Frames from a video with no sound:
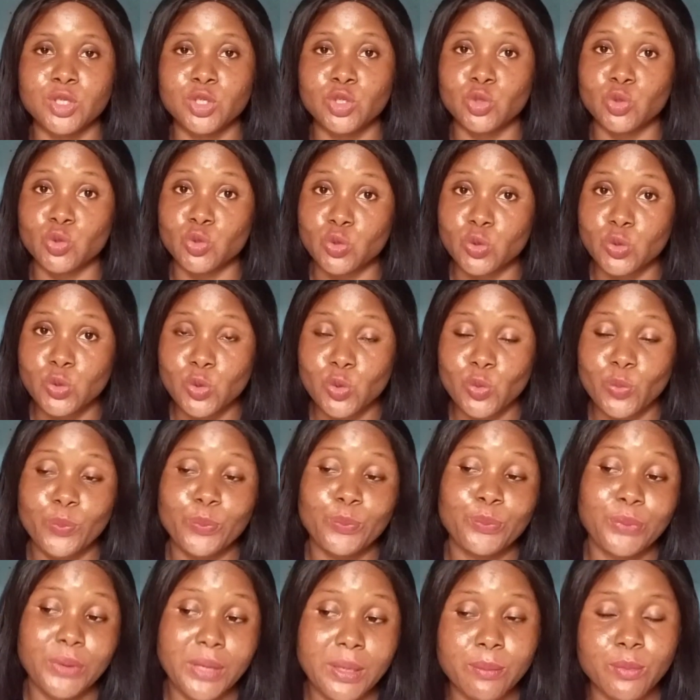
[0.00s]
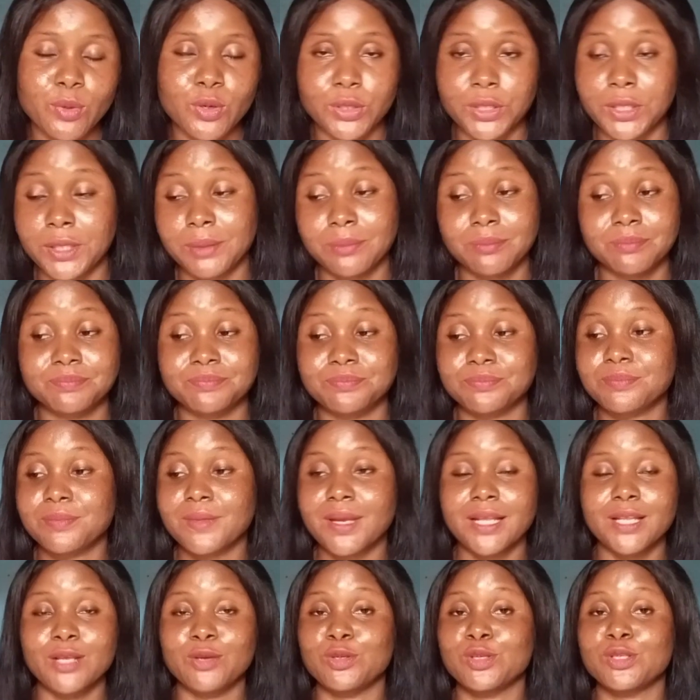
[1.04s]
you pay money.
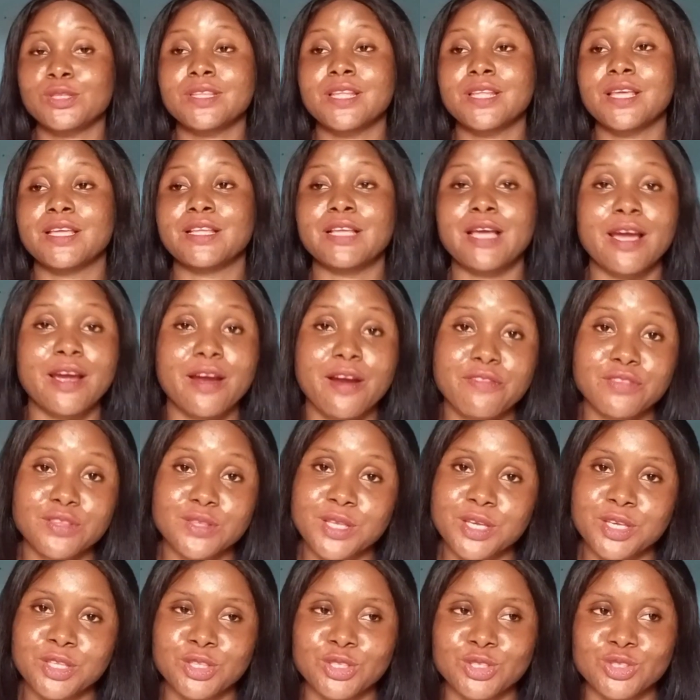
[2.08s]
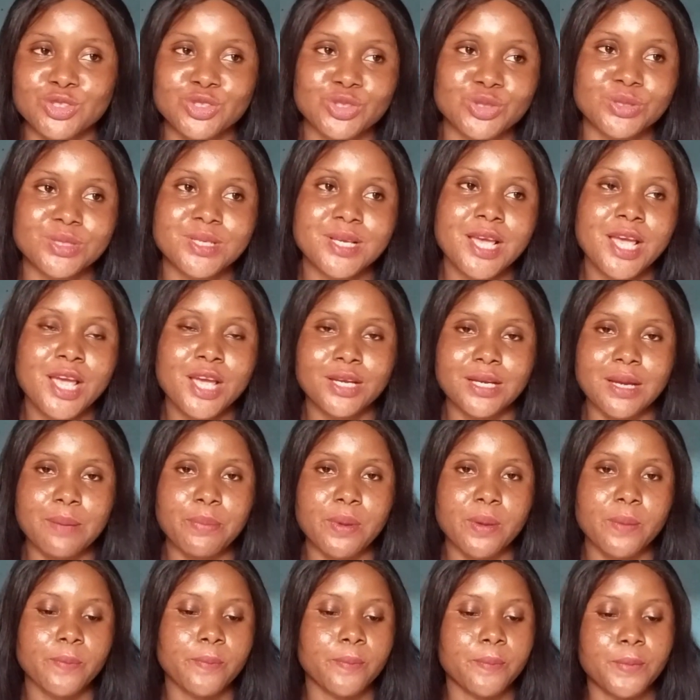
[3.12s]
You're not there. I have to tell you the truth. I
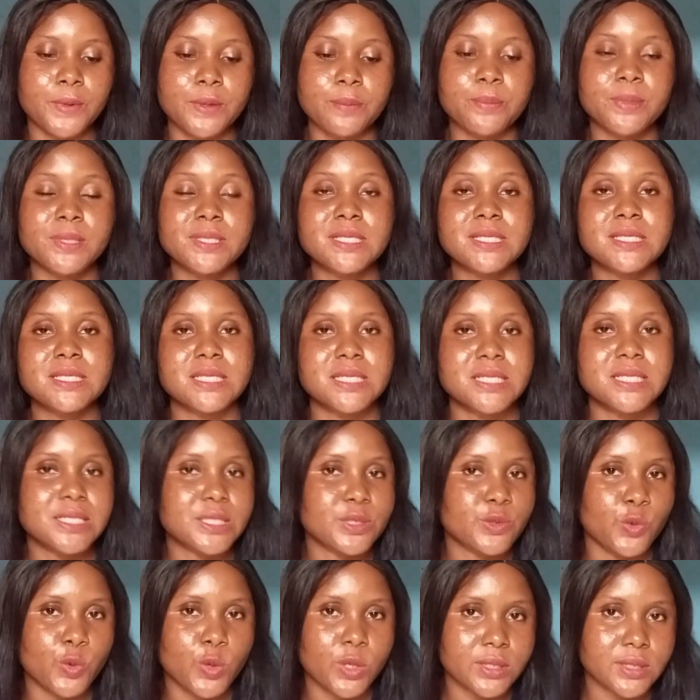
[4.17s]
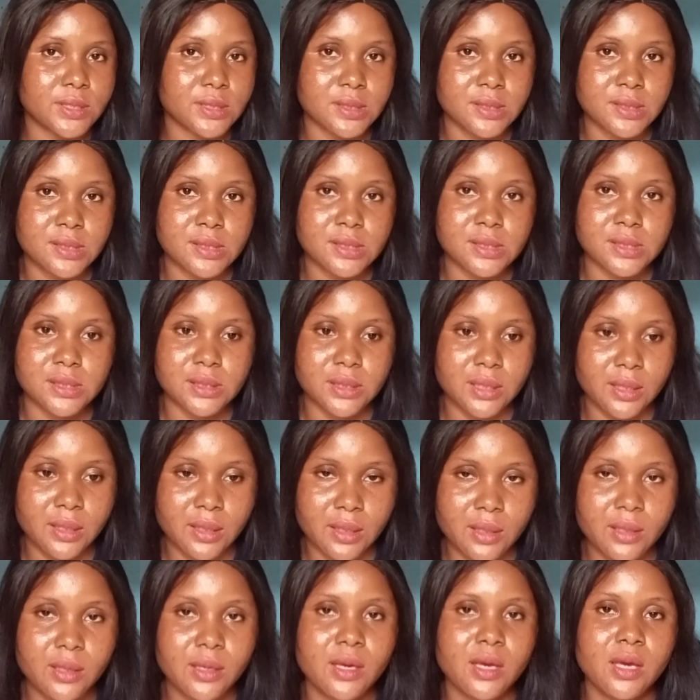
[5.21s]
pay money, but it's worth it.
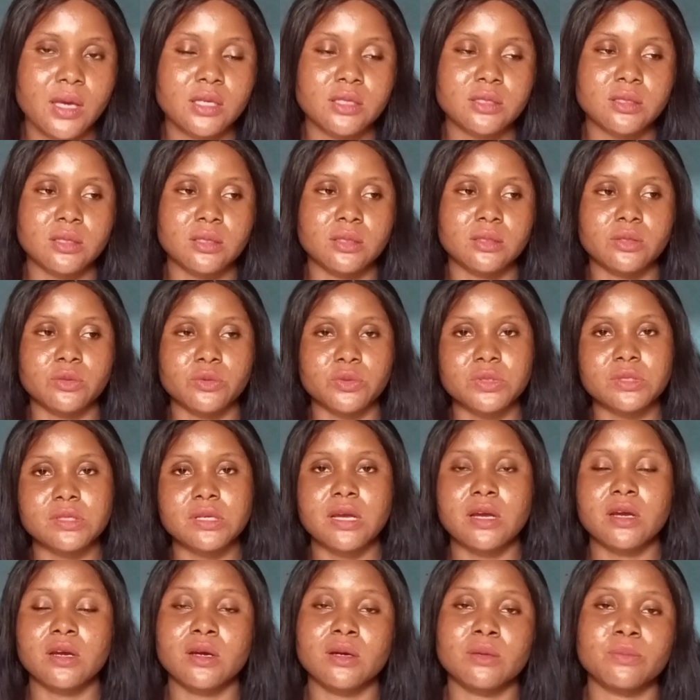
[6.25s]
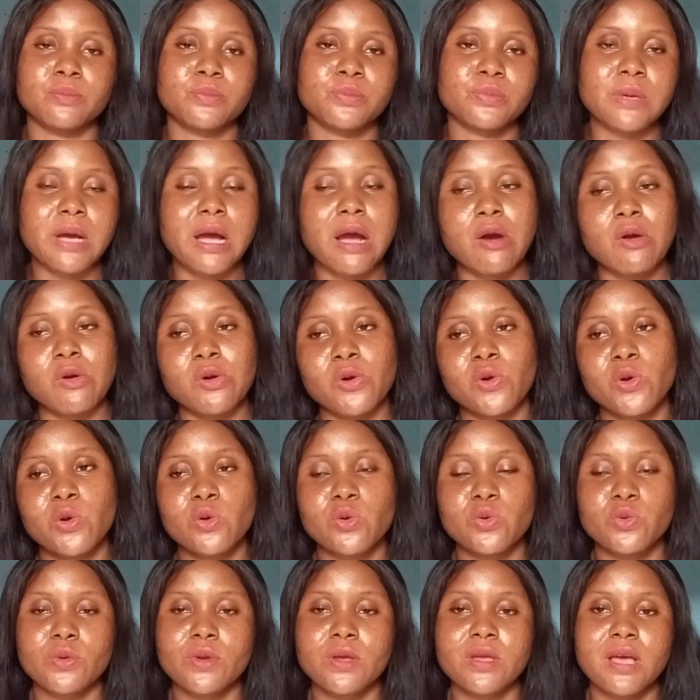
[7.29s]
Okay, it was. I'll
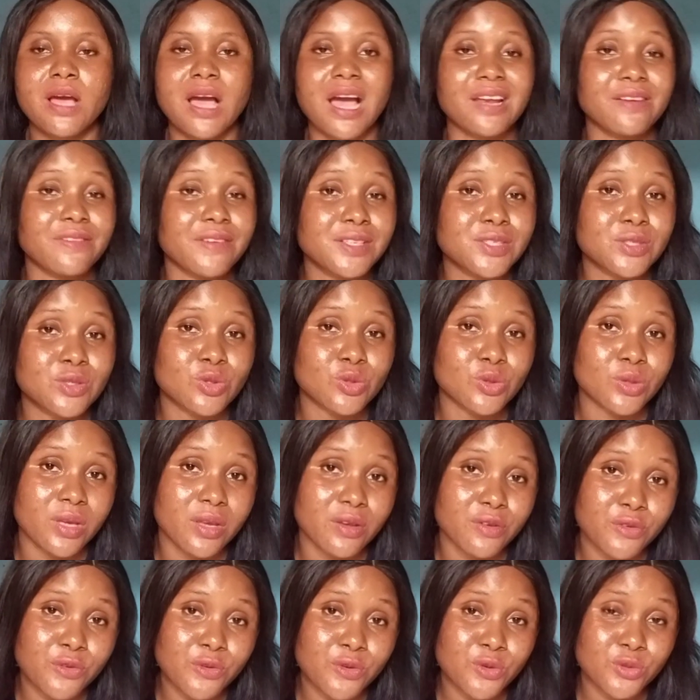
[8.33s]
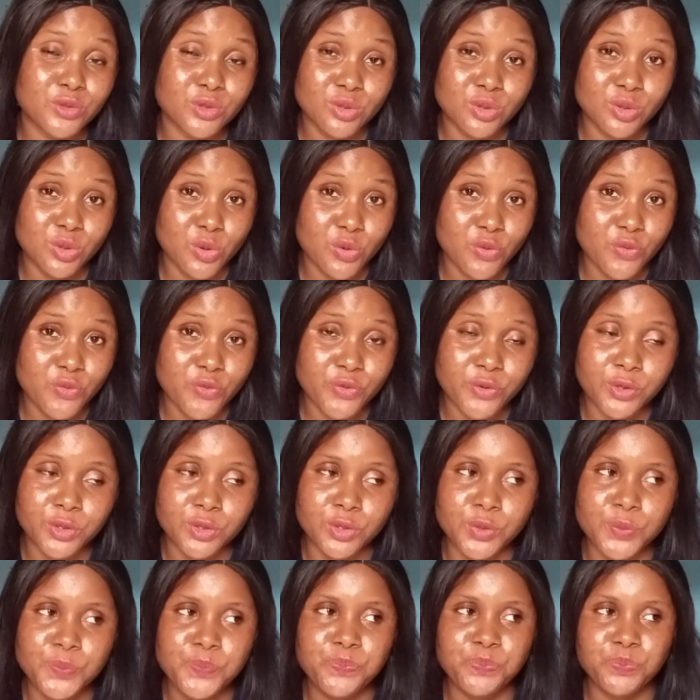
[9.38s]
advise you to go
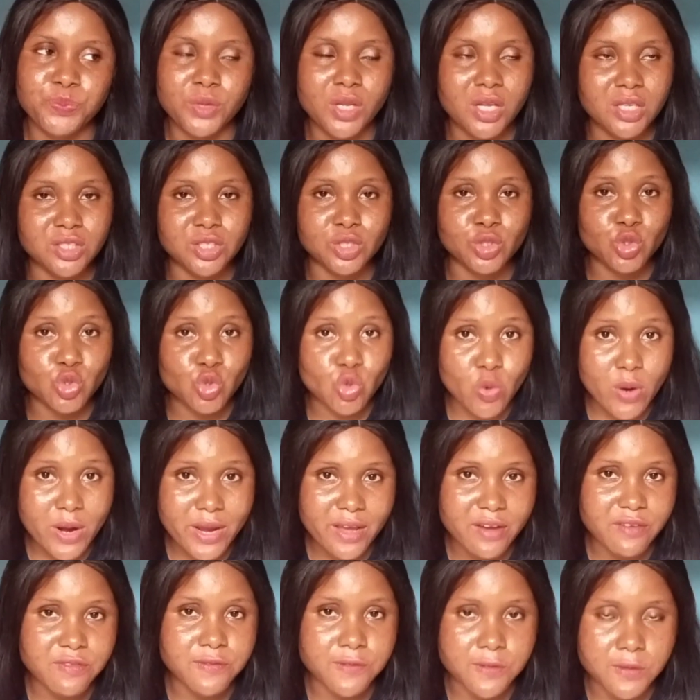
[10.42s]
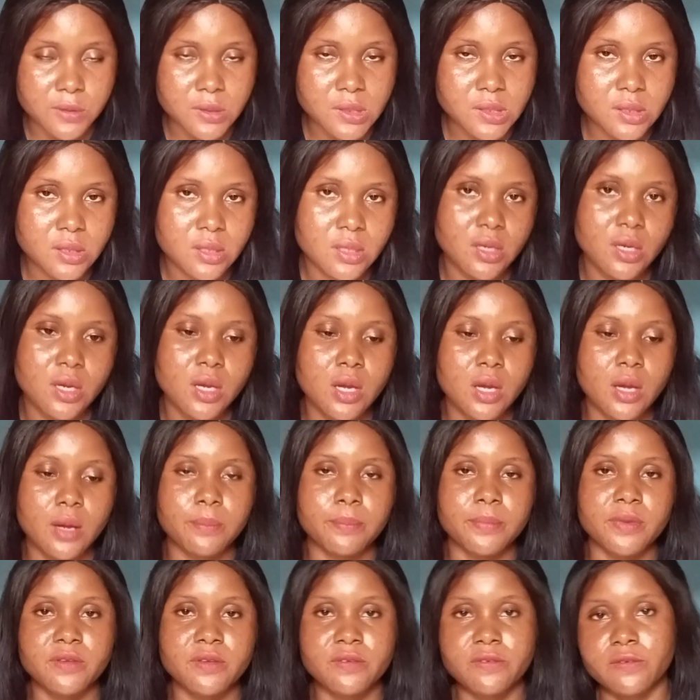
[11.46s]
for the trial first
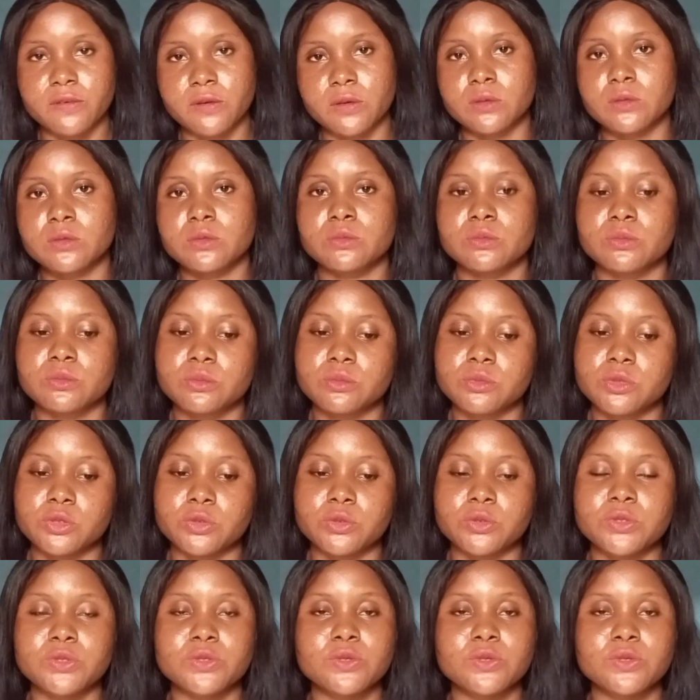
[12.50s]
before you go.